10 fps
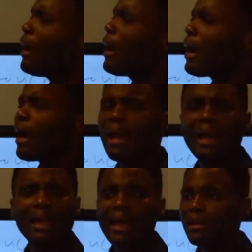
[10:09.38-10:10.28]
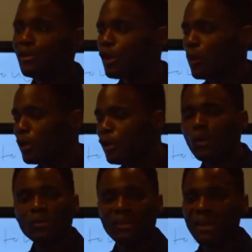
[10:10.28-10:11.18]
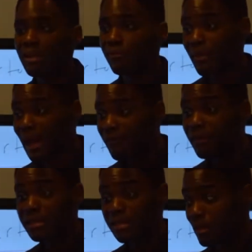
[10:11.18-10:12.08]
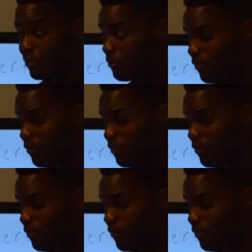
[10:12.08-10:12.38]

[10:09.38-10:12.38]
a note taker from having to